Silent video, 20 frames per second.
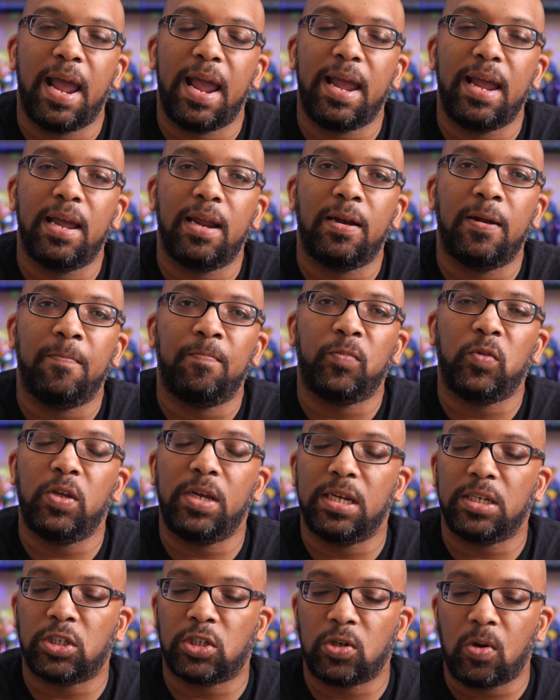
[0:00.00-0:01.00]
And you
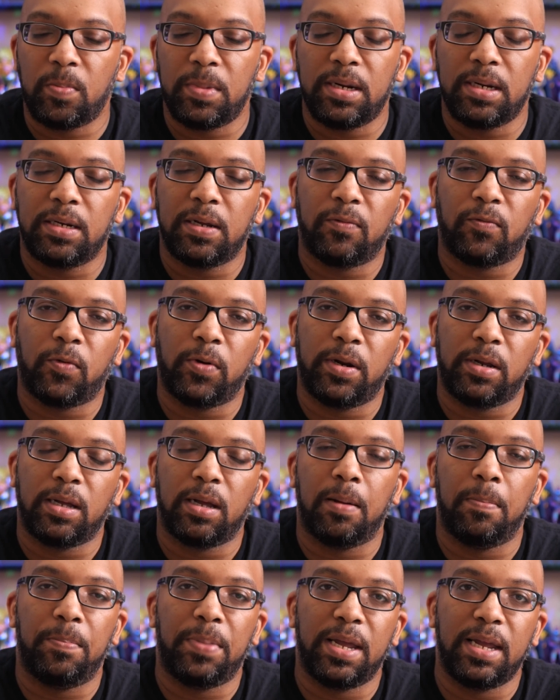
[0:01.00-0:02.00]
get so many
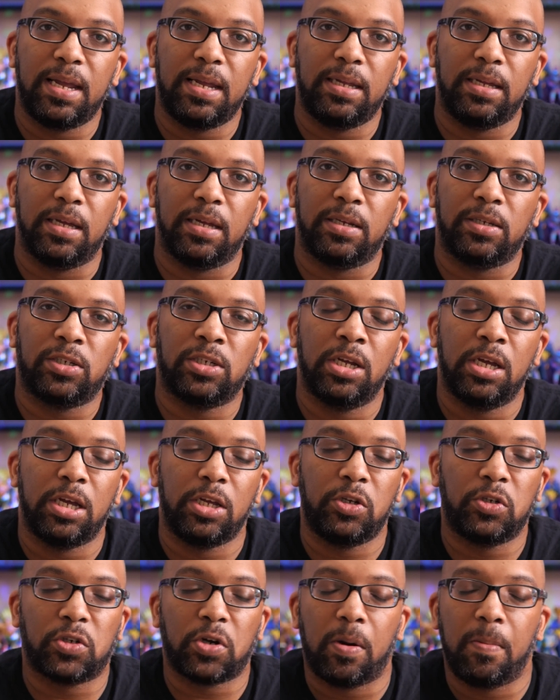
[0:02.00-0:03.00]
differing opinions.
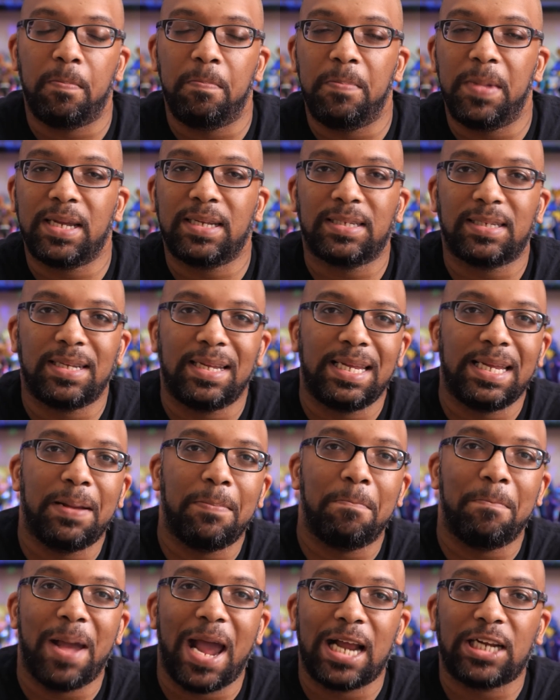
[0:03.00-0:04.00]
You start mixing
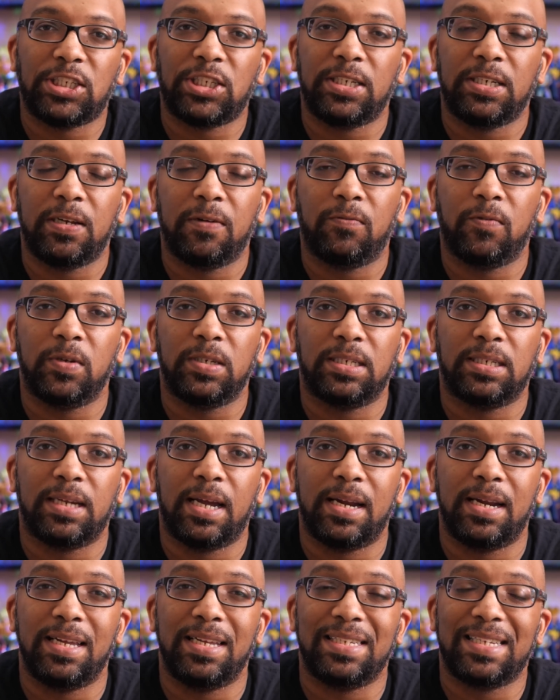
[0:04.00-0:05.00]
and matching different
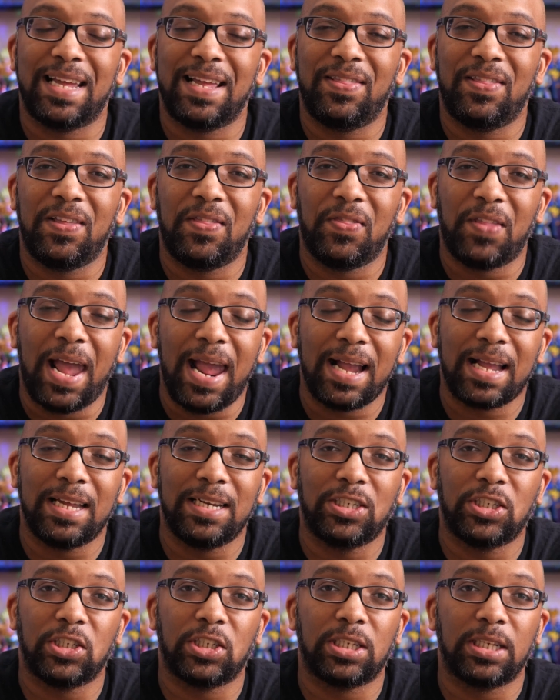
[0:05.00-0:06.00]
settings, and then that
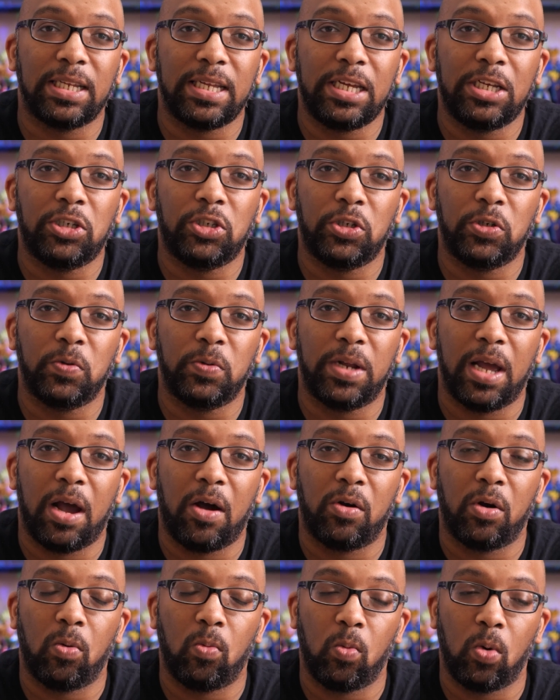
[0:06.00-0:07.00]
can just lead you
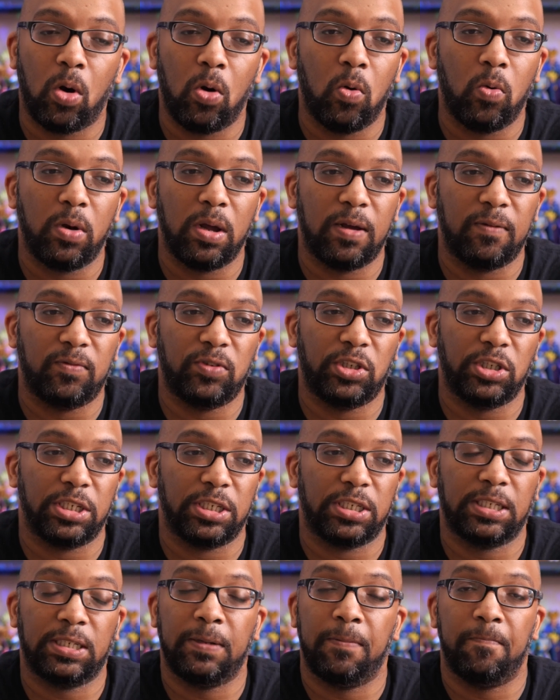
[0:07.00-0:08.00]
down a road of
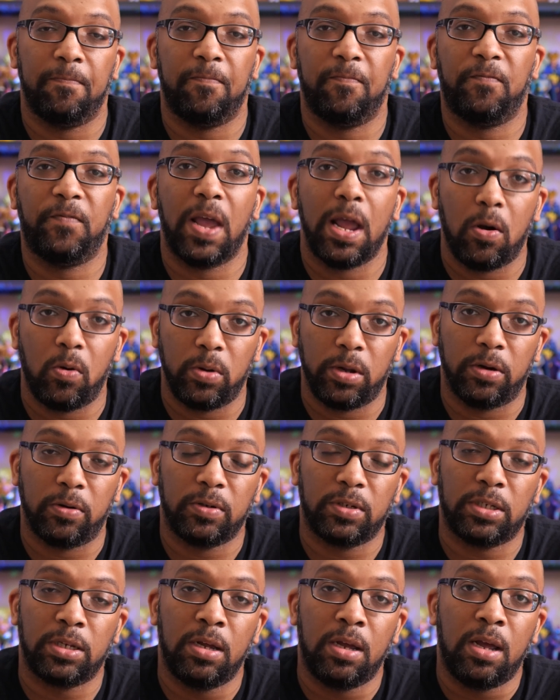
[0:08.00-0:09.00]
just
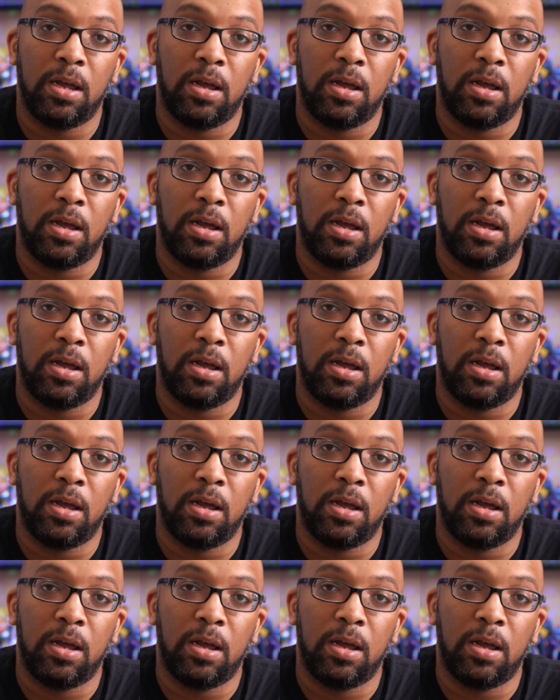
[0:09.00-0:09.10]
failures.